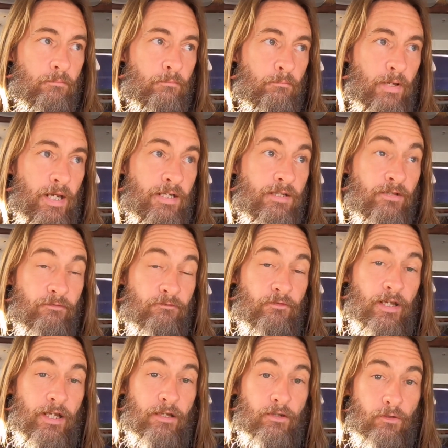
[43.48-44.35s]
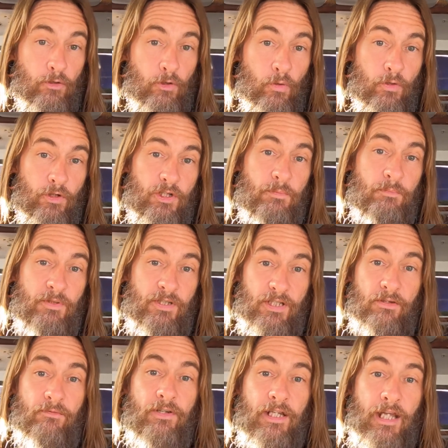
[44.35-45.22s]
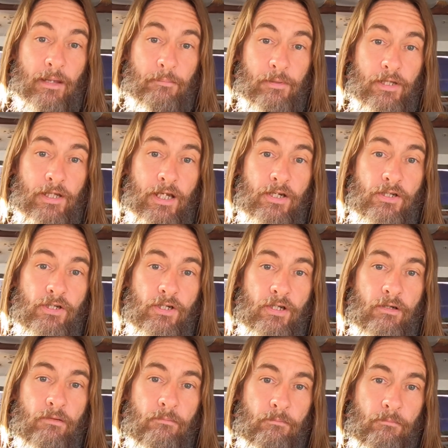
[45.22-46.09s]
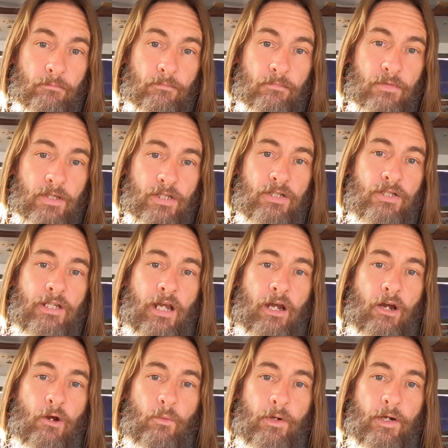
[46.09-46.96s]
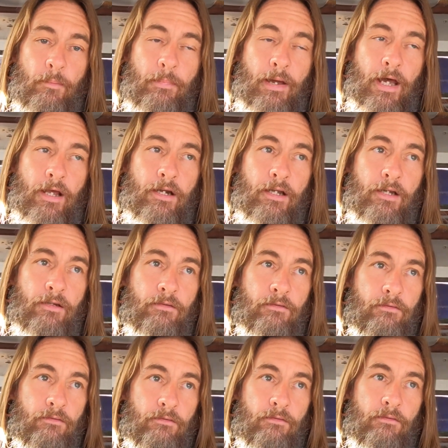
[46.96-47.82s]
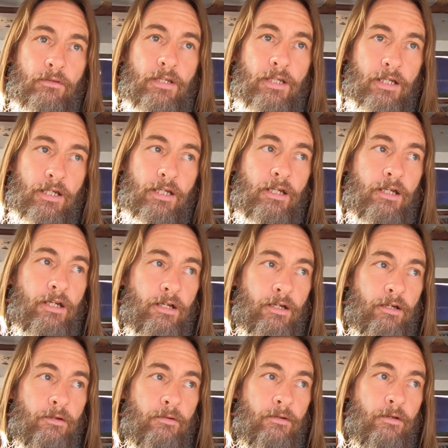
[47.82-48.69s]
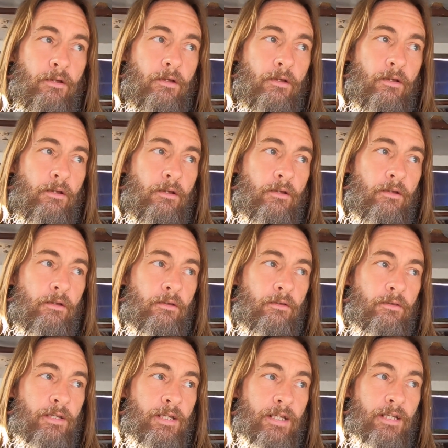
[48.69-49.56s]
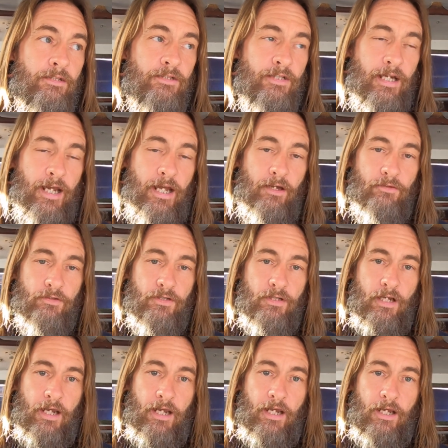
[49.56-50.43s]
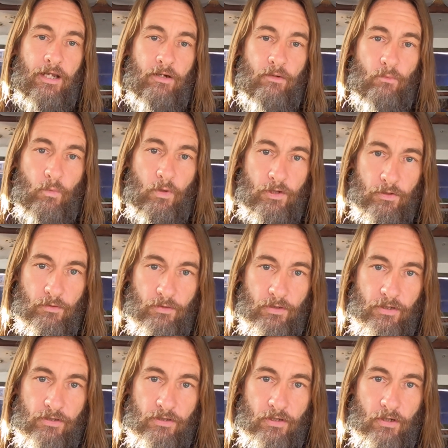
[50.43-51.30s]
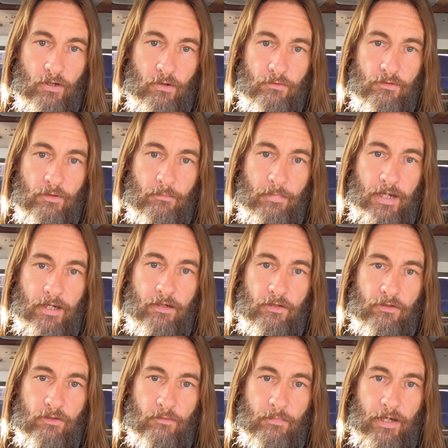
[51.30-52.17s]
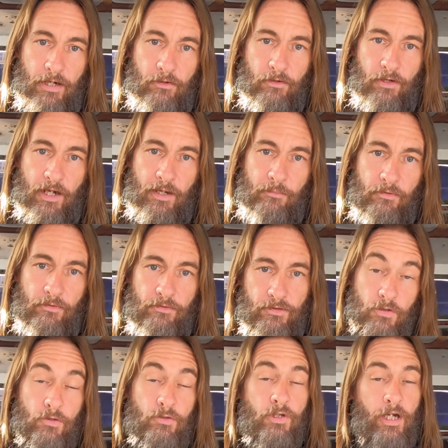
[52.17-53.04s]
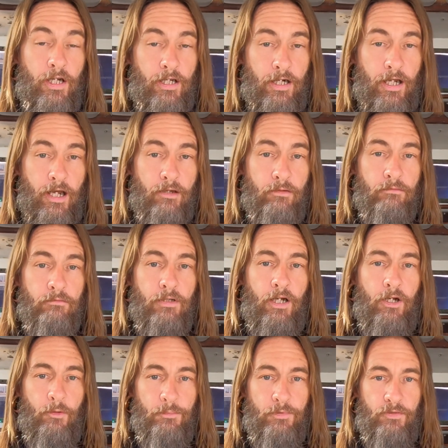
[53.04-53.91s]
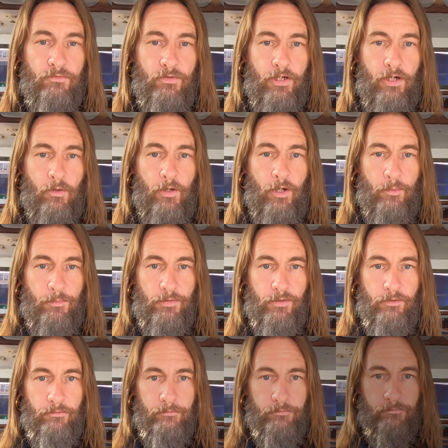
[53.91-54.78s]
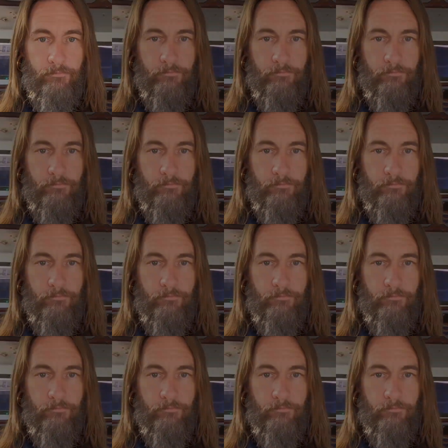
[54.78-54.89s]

made to fit your specific application, this is how I went about it. The uh, the ins and outs and what you need to know to make custom battery cables. So check it out. I hope this video helps you.